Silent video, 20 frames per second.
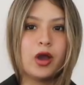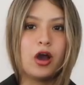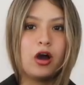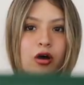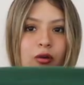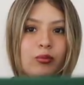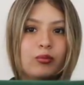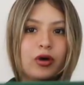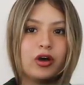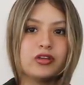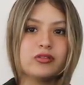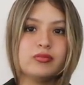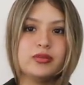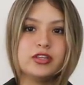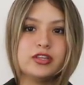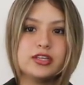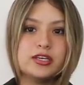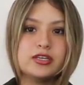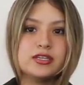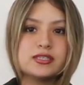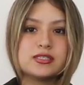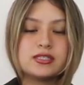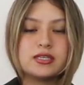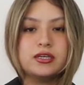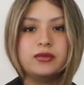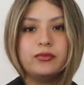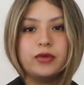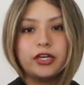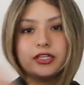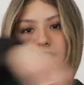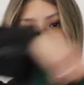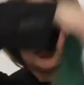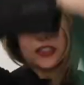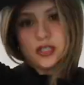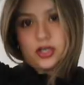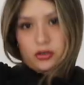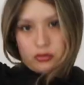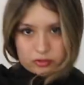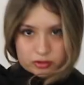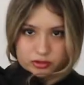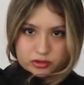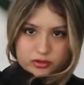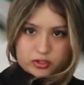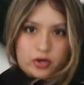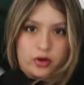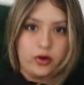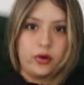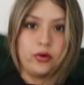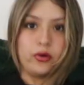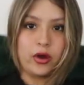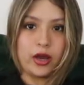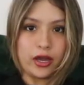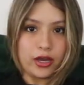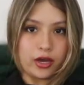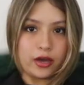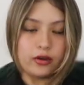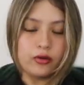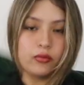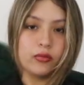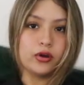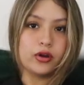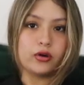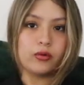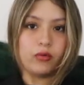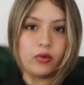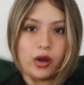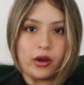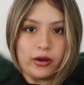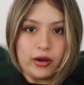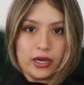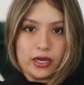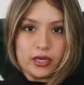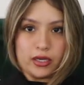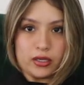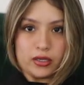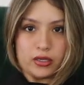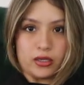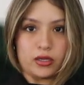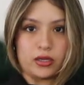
My aunt bought me this in Mexico, so I kinda wanna wear it.